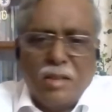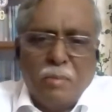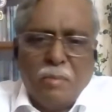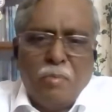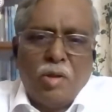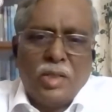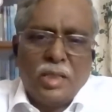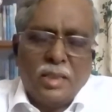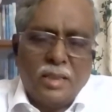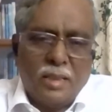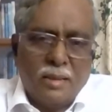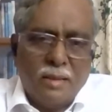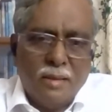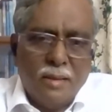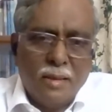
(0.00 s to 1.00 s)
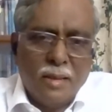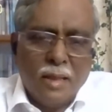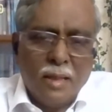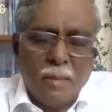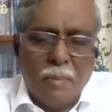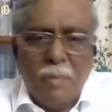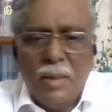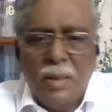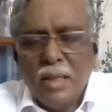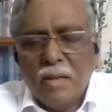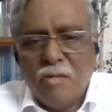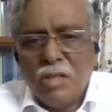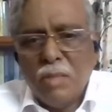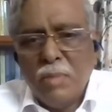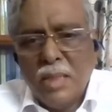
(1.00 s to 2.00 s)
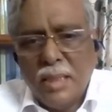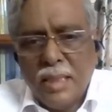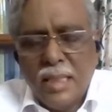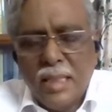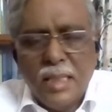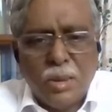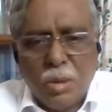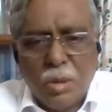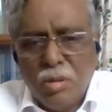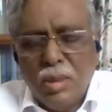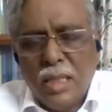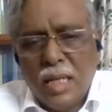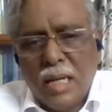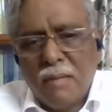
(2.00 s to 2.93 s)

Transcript: is not important. Public accountability is through,